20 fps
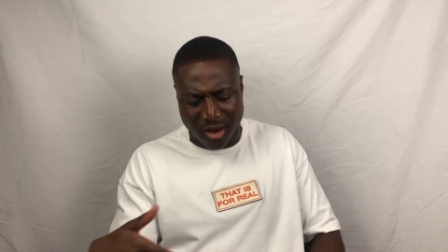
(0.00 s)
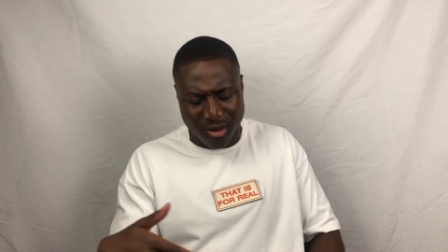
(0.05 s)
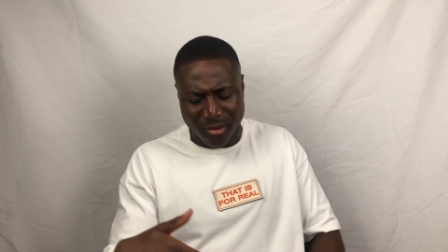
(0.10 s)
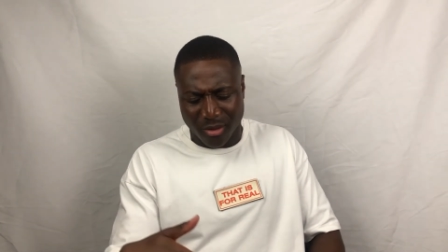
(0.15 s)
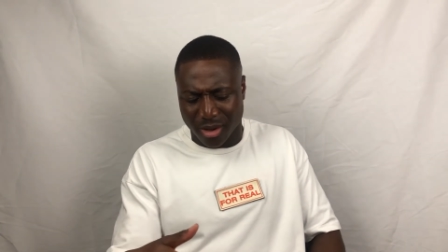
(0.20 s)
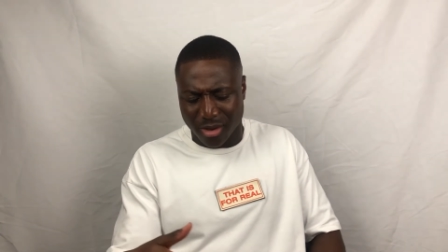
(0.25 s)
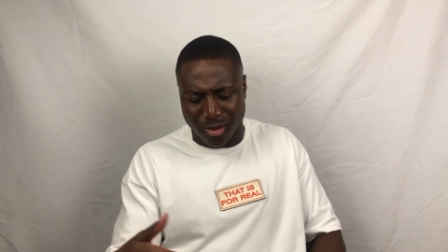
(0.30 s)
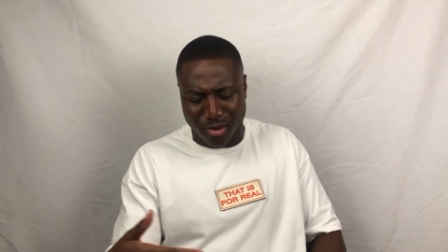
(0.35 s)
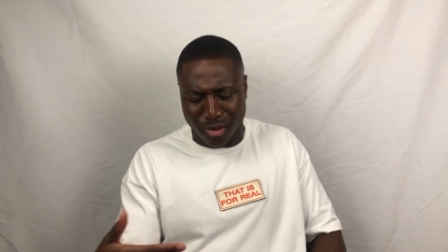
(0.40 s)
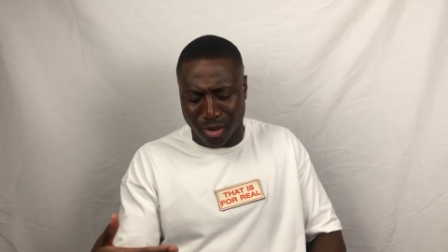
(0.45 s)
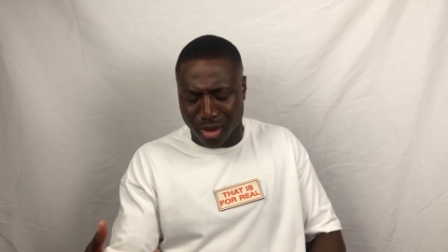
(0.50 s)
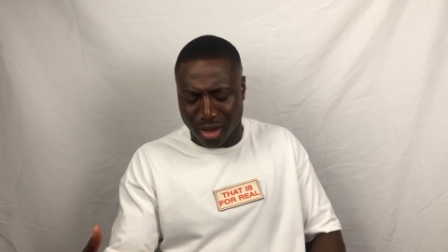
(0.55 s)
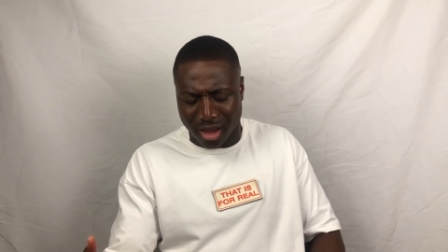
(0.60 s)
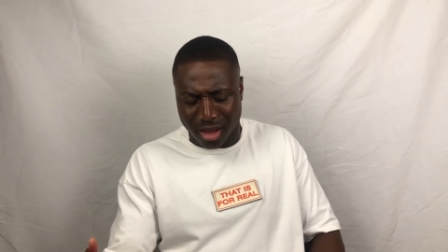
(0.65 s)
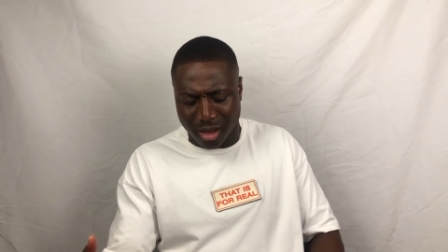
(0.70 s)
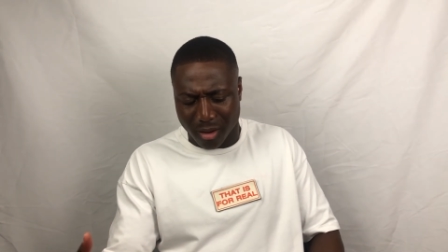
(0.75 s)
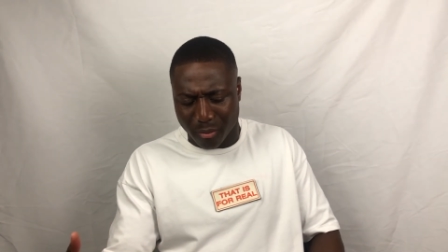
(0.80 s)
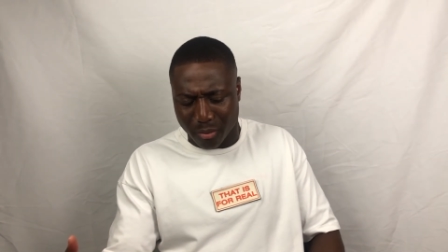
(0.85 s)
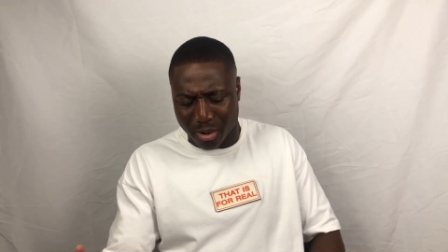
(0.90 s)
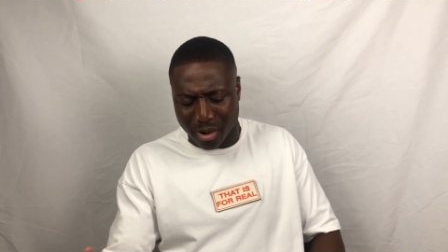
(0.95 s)
When you don't
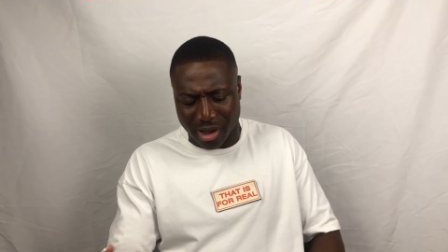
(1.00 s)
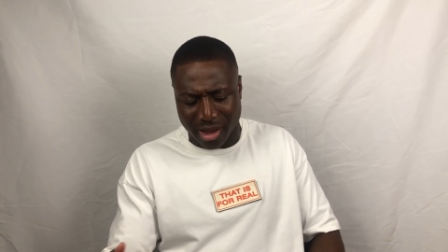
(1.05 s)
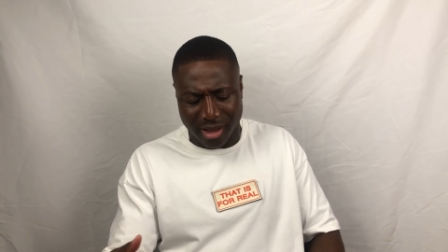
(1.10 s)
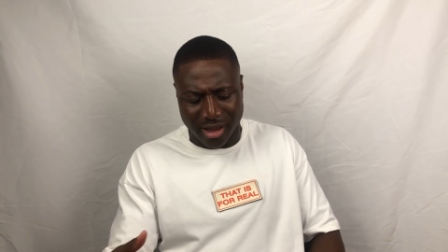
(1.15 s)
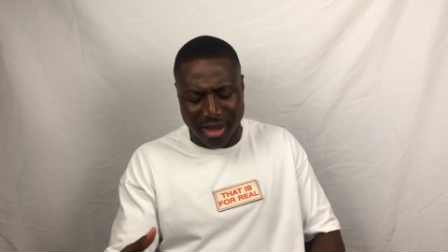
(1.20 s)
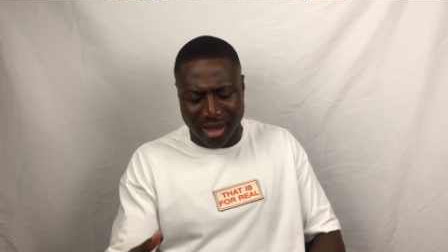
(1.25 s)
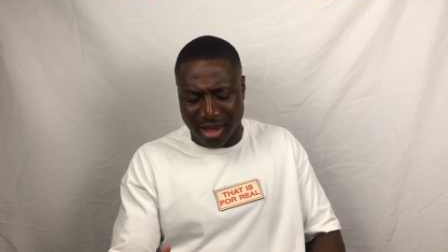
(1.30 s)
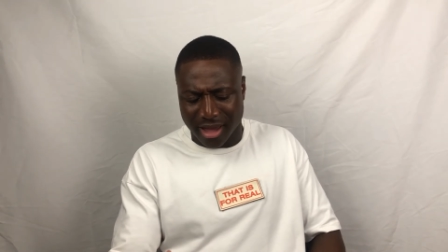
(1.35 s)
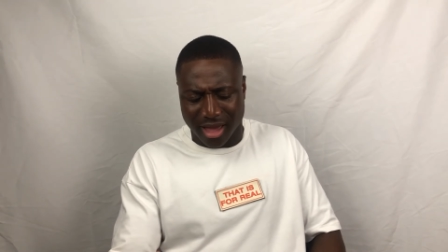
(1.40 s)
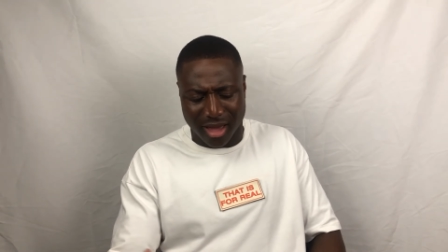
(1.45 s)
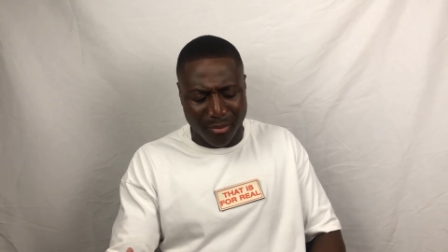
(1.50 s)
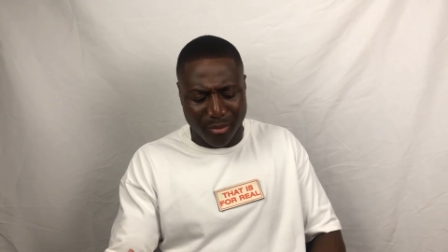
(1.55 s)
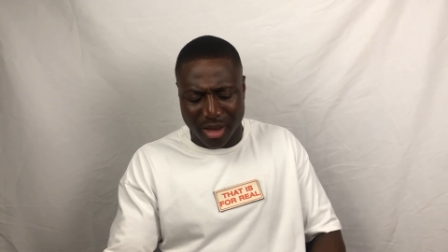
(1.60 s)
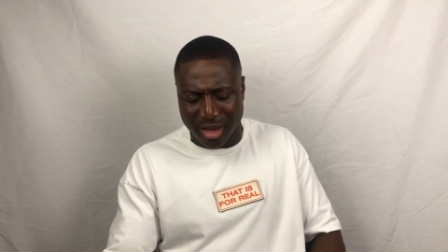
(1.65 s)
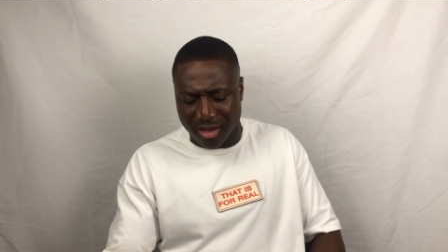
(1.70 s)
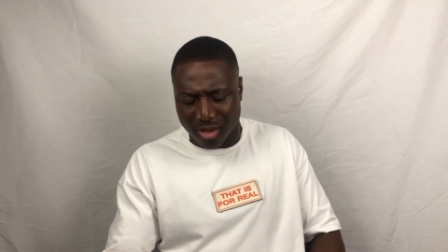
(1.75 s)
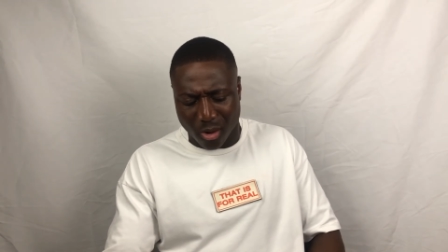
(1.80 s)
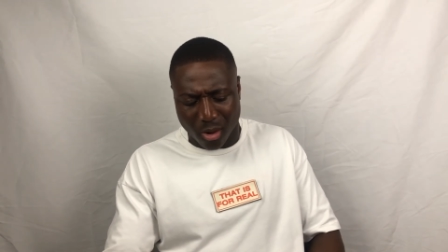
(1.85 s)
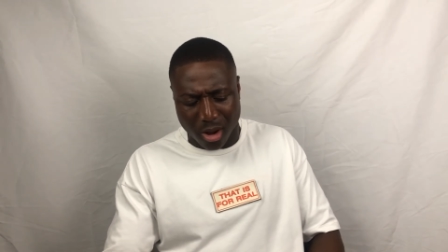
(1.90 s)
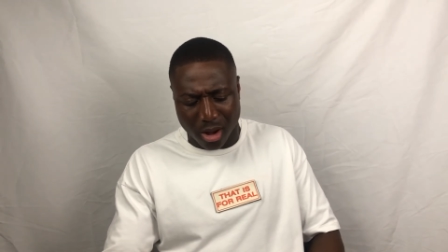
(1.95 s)
get the point, it can be
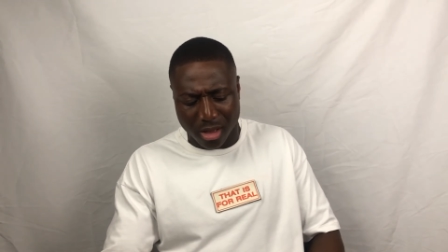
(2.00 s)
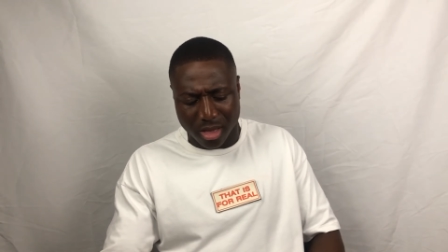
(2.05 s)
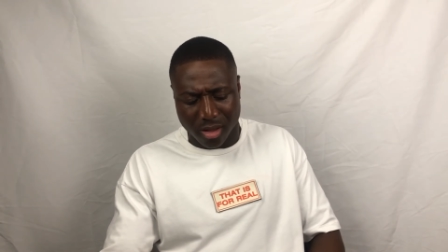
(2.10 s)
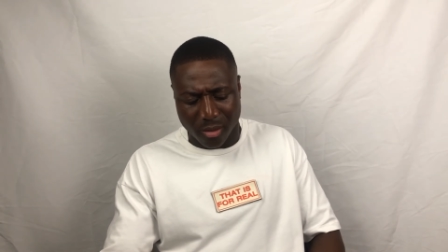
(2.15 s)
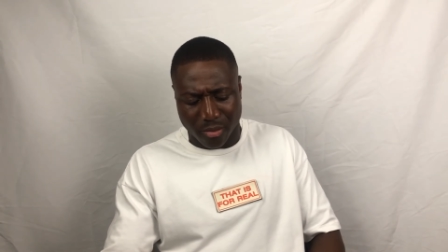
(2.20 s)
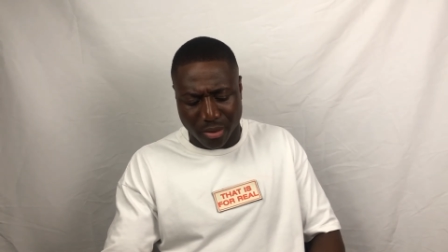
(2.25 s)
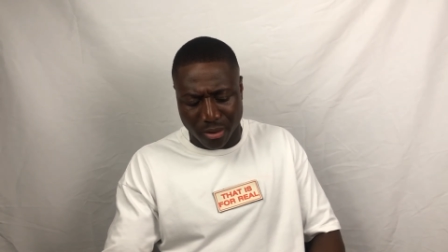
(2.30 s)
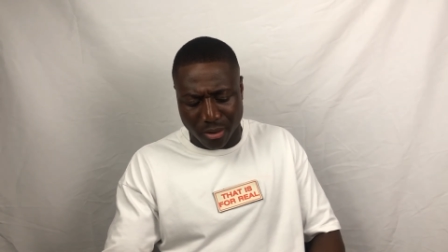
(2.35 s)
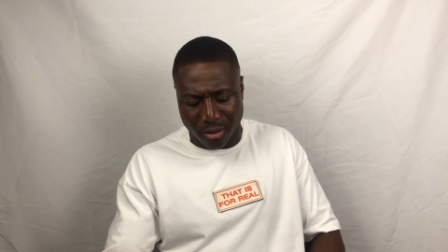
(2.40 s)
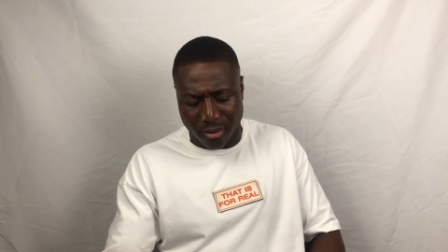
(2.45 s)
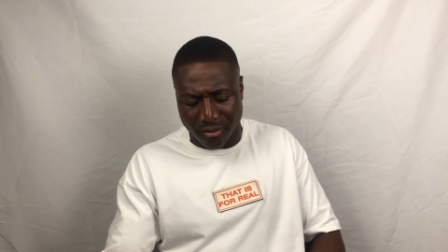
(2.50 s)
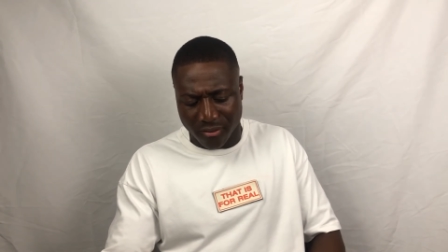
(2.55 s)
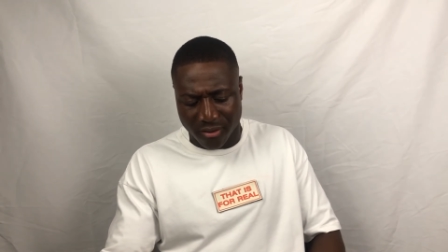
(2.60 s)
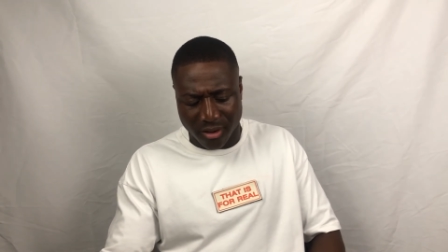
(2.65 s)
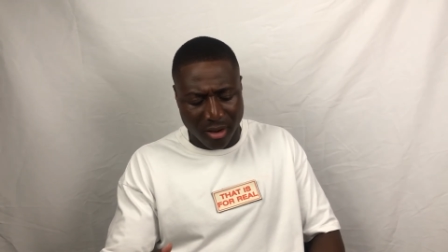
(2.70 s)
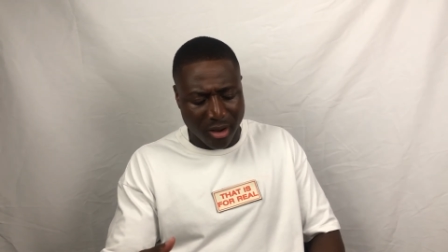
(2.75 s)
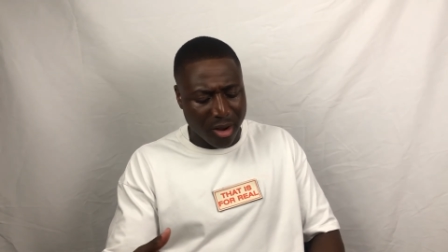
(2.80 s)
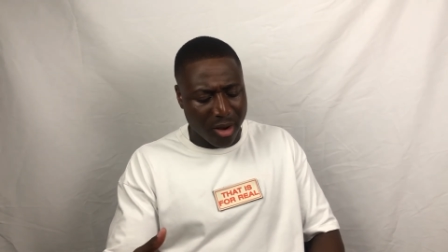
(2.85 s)
so hard to prove.